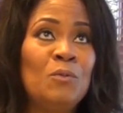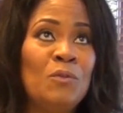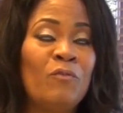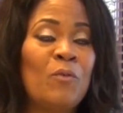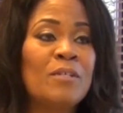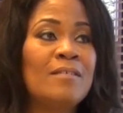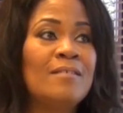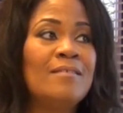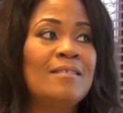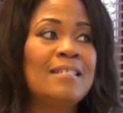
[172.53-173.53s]

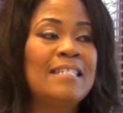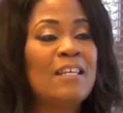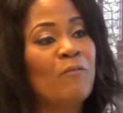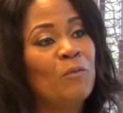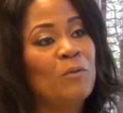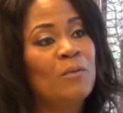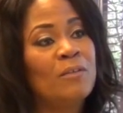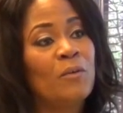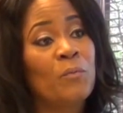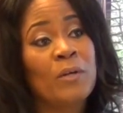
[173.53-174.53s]
divorces and several
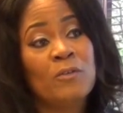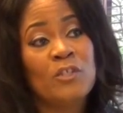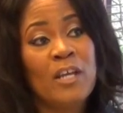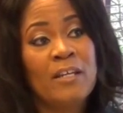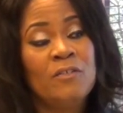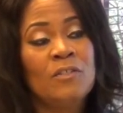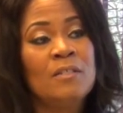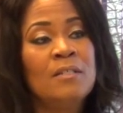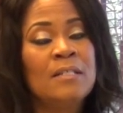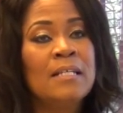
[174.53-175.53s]
career
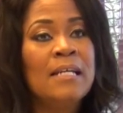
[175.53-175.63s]
changes.